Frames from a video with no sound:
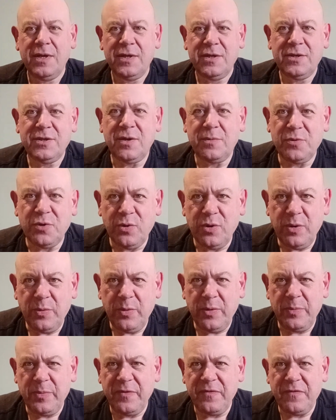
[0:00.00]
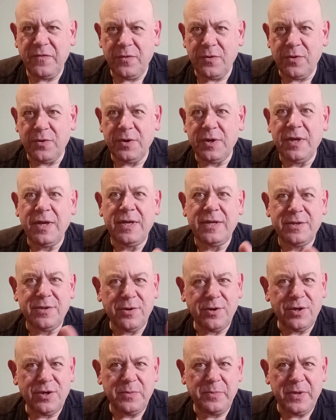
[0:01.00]
So I'm doing it with my phone. It's not
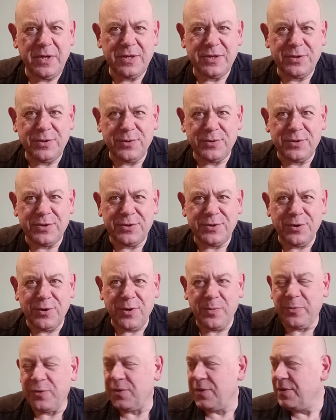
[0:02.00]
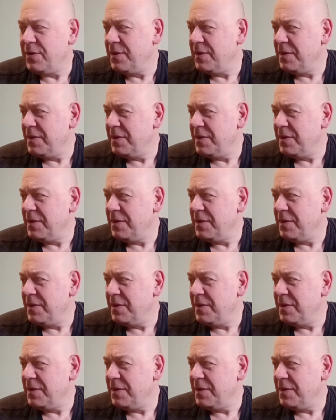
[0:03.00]
going to be as good as normal.